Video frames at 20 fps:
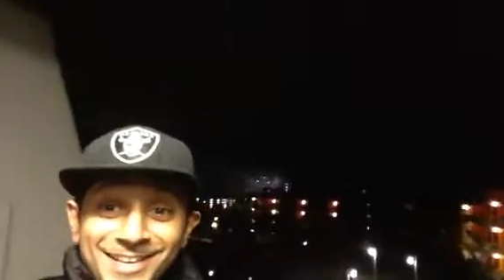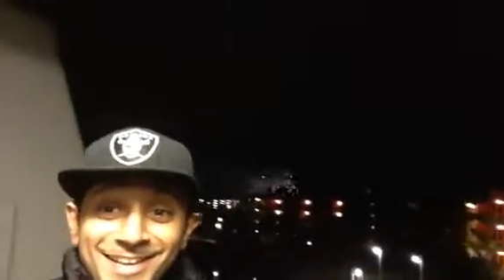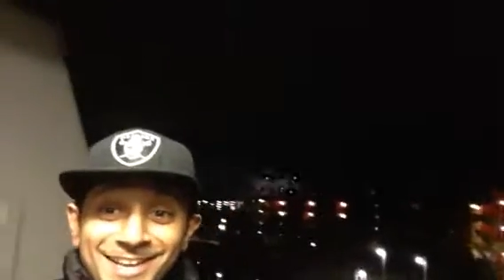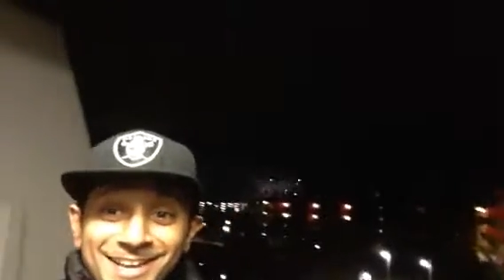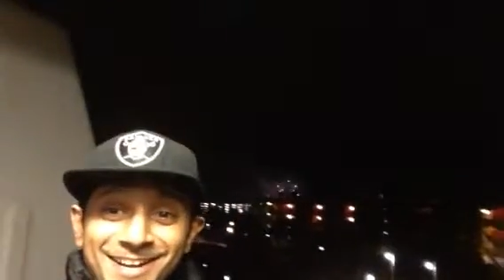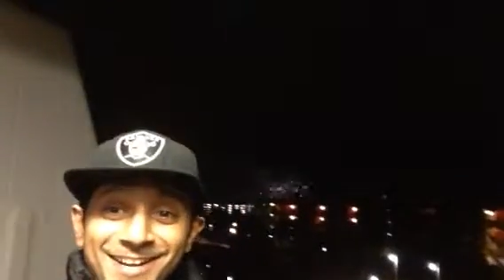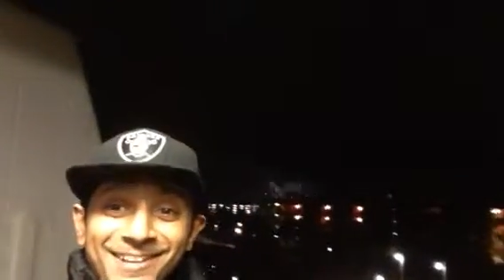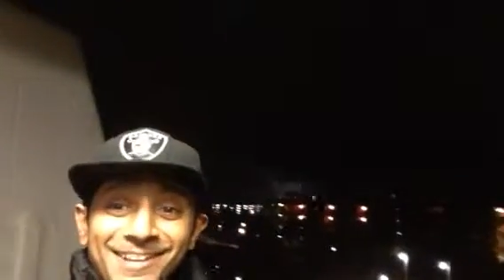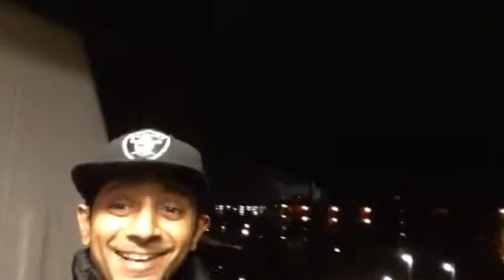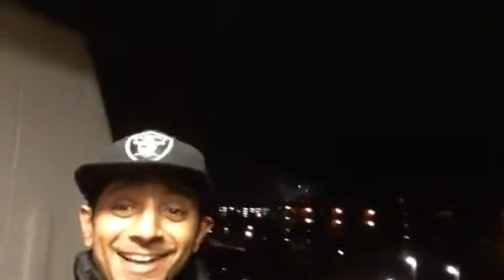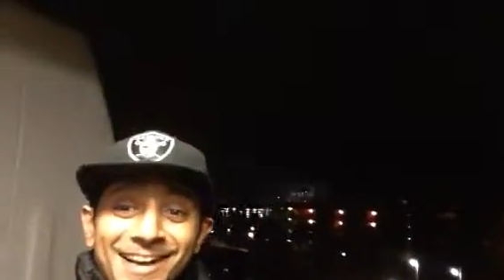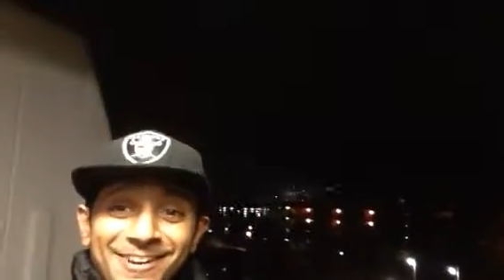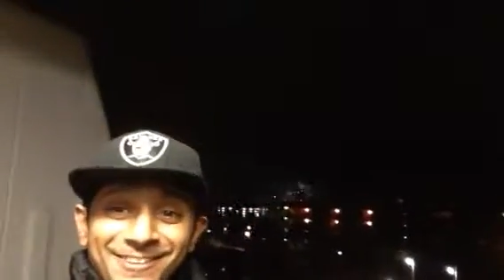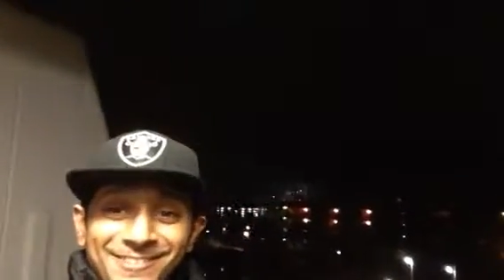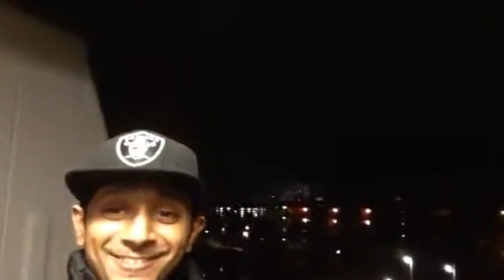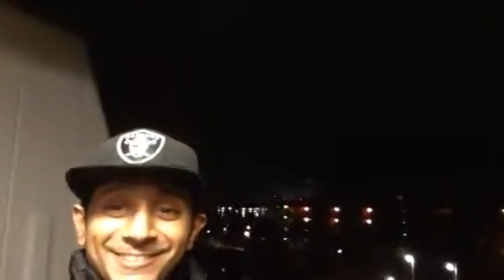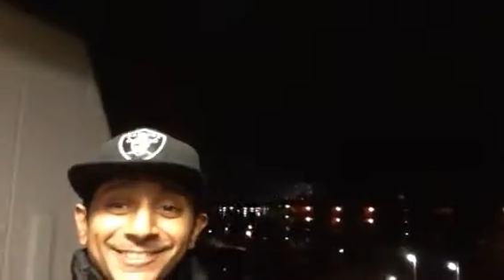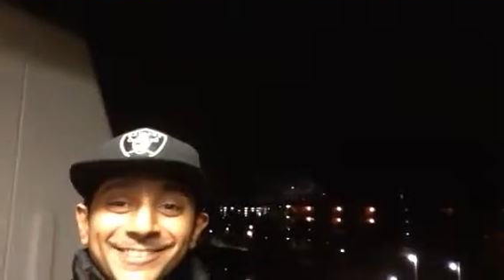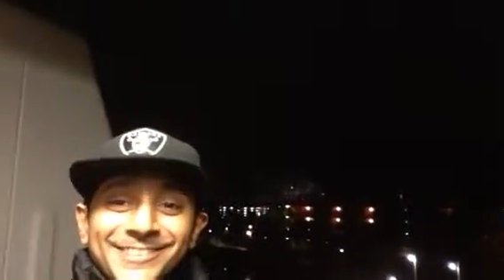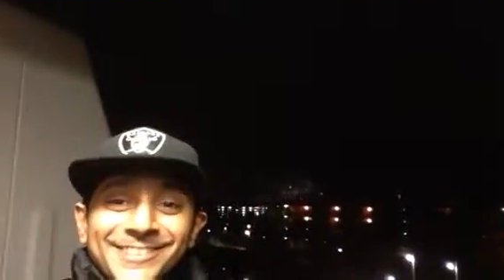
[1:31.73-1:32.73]

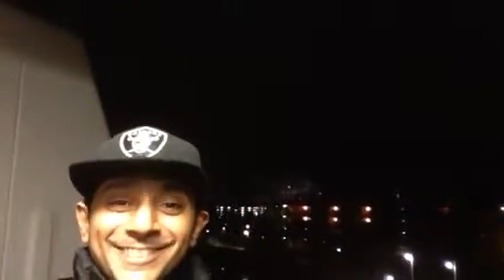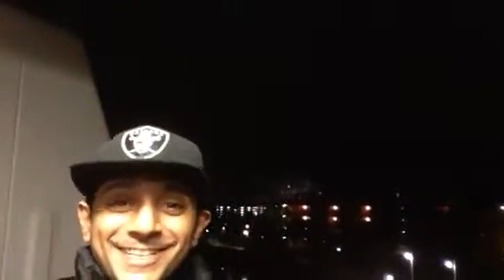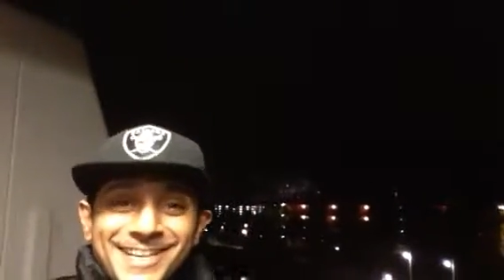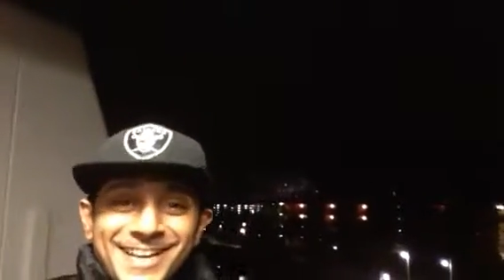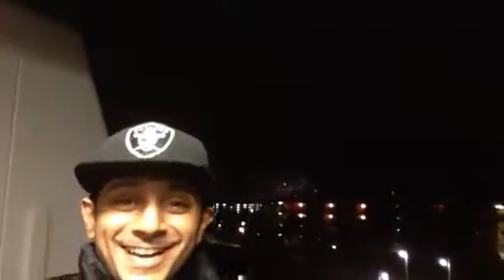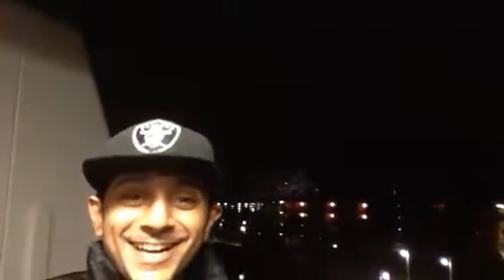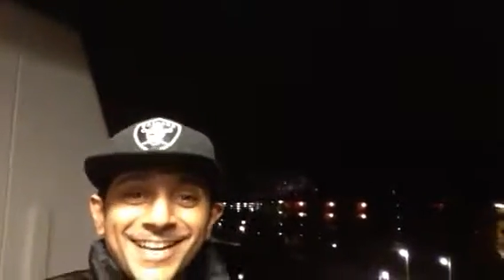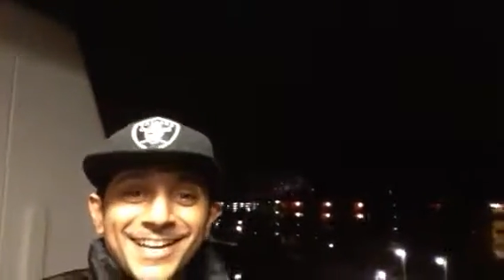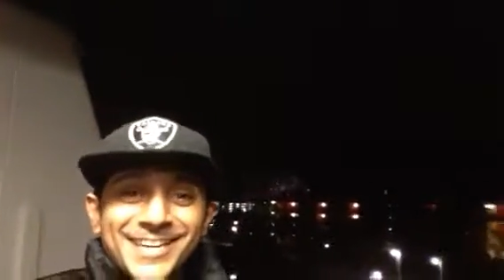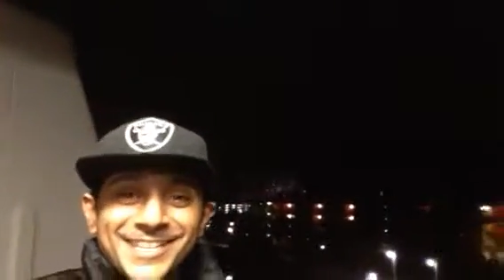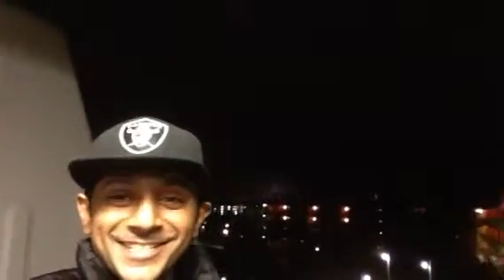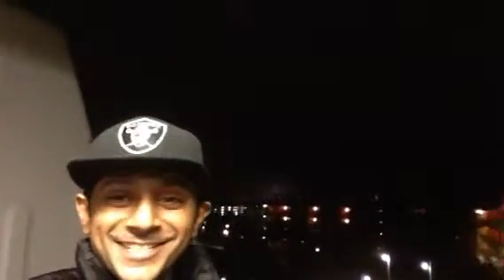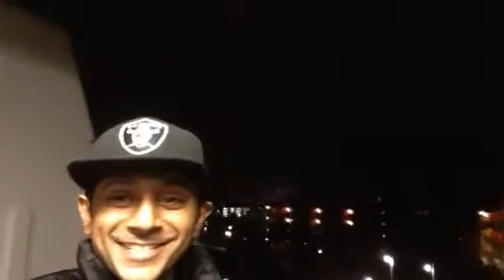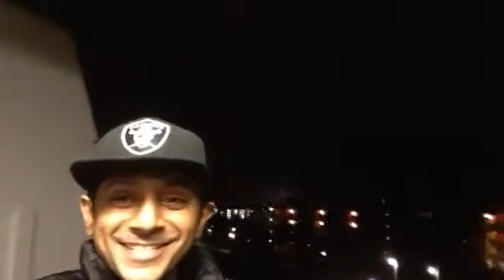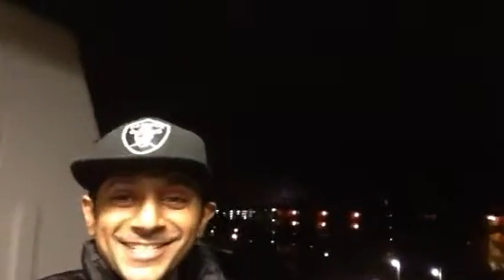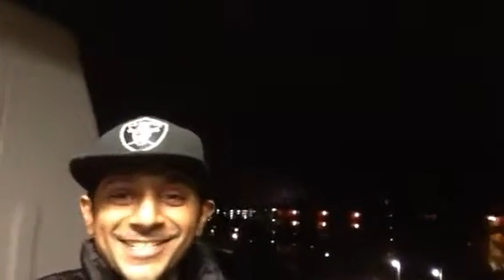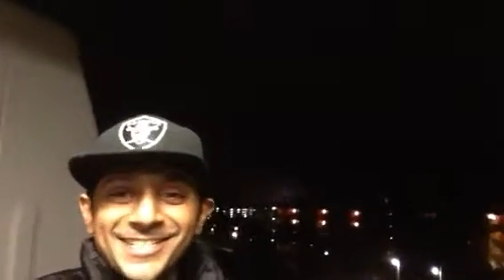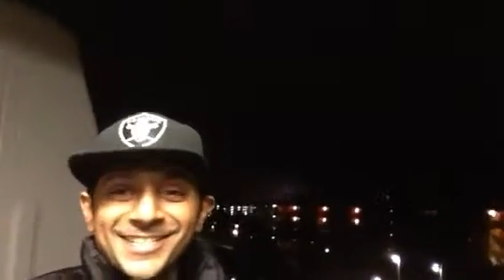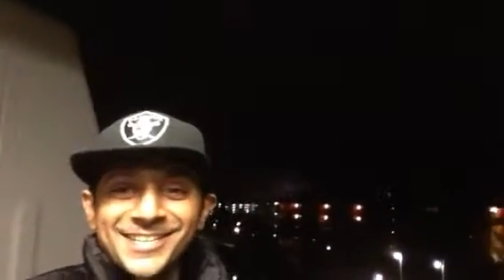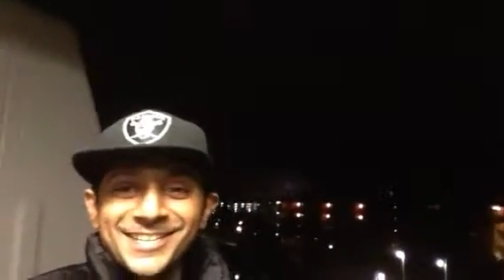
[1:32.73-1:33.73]
Yeah,
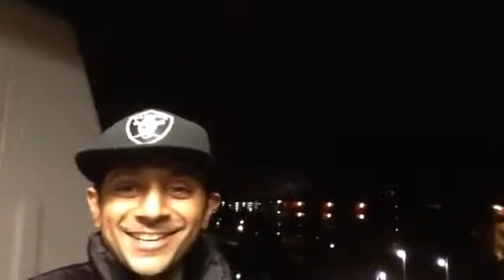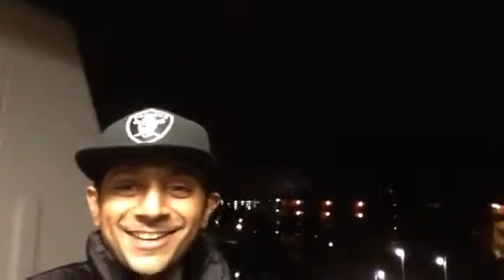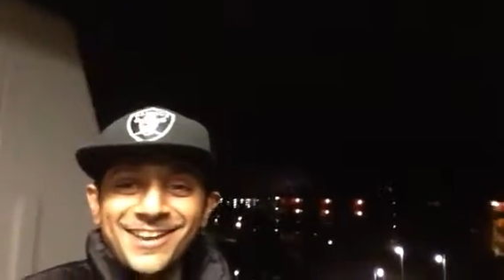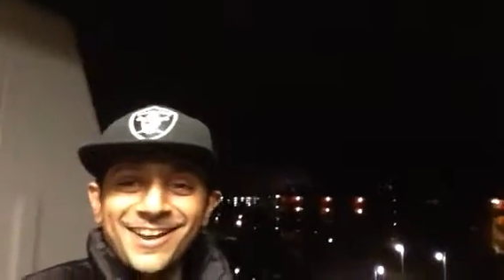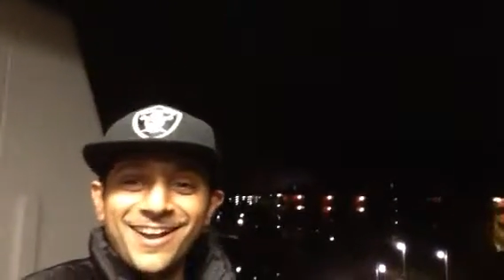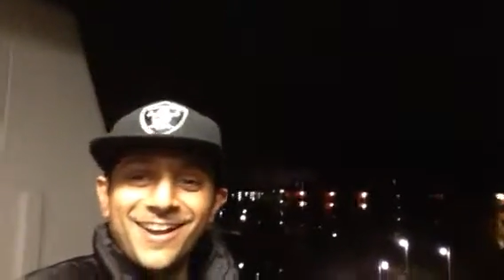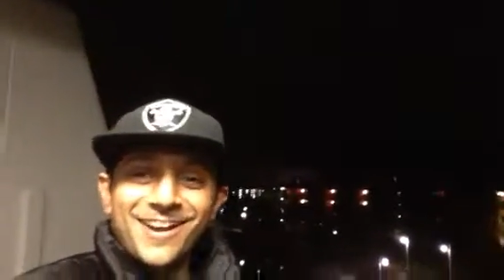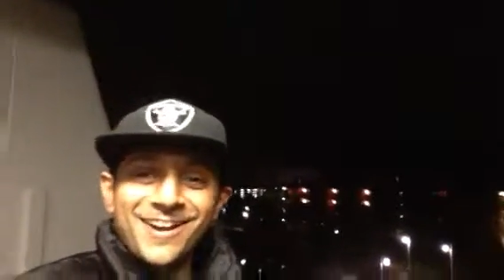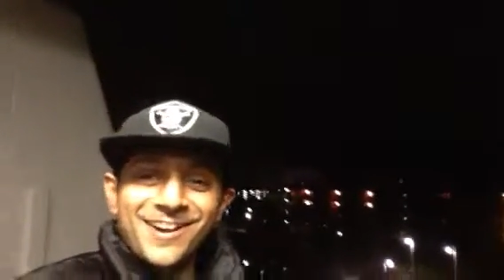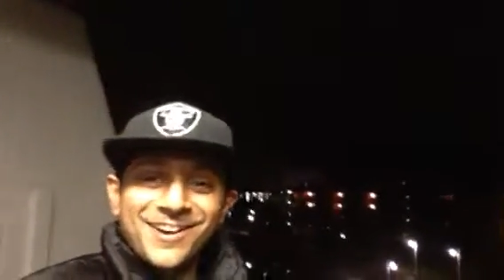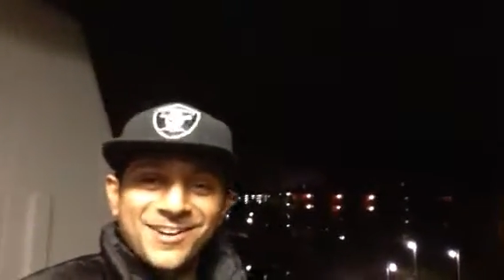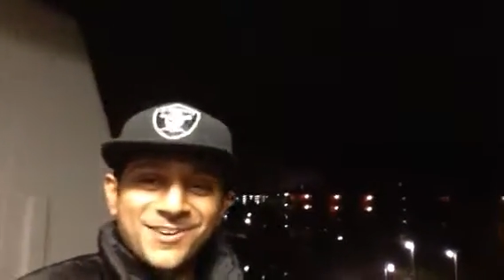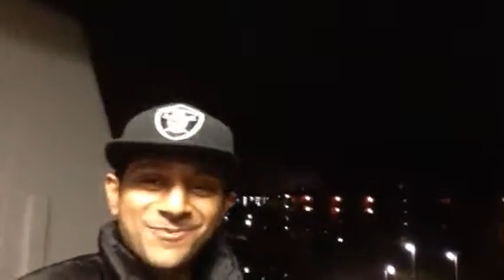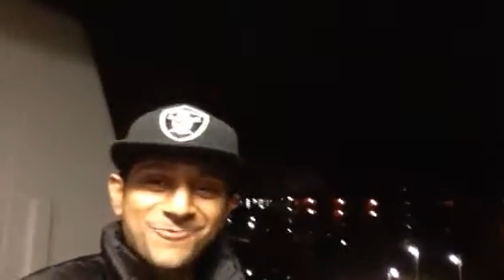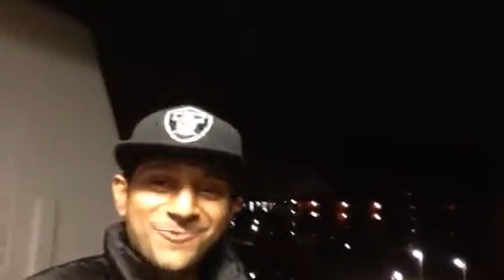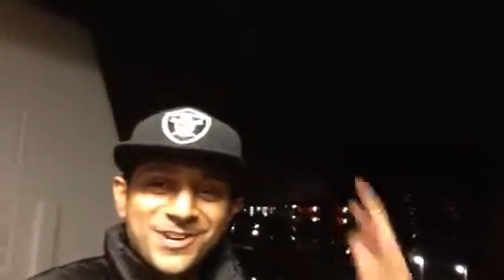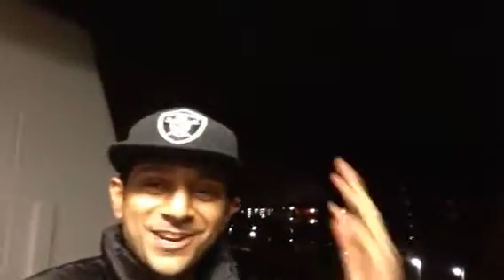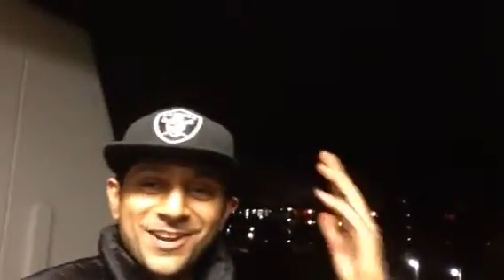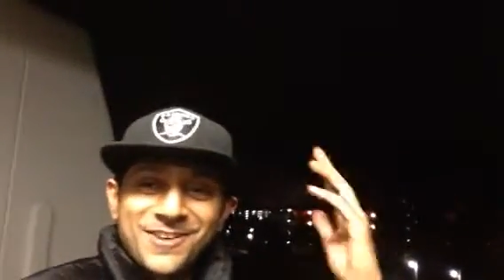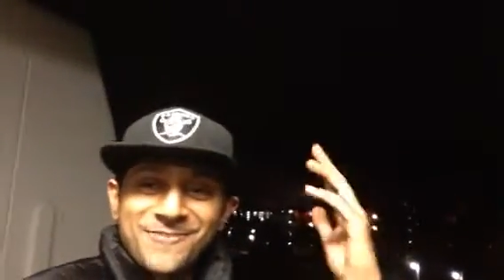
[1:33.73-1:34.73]
nice. Alright,
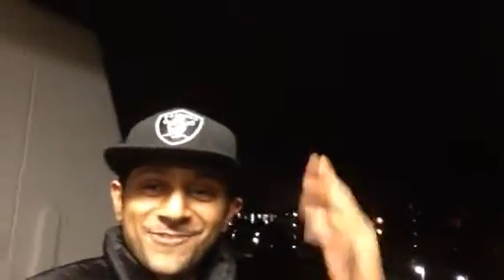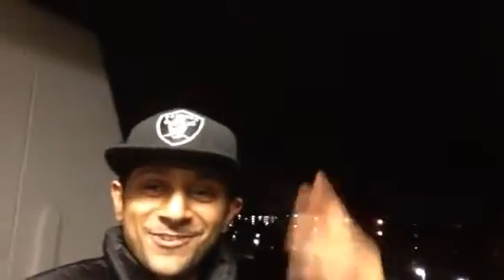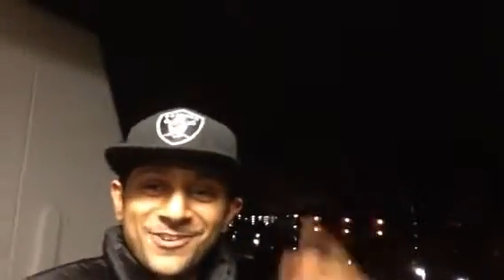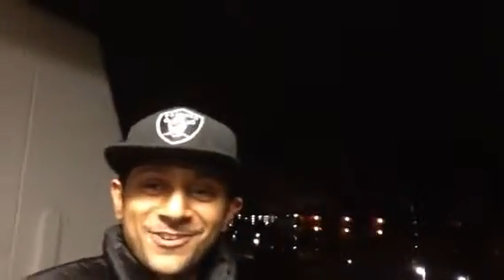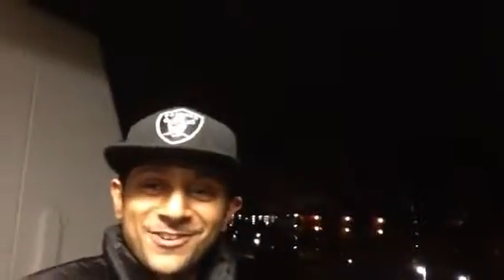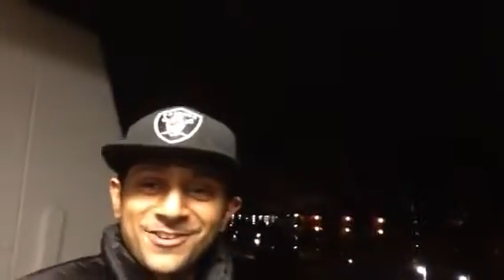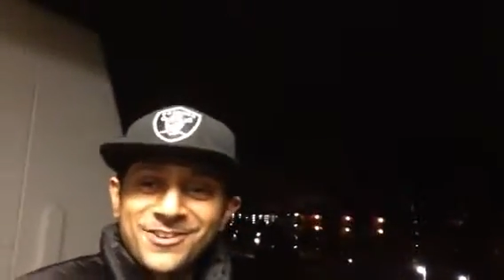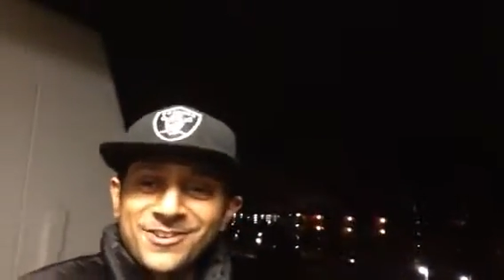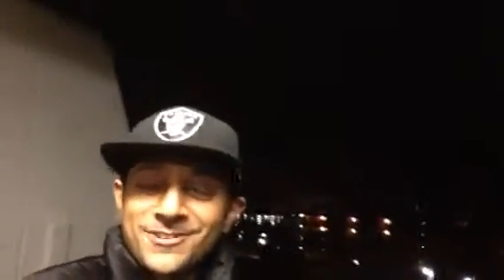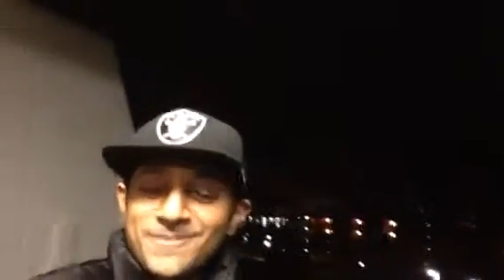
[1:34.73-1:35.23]
whatever.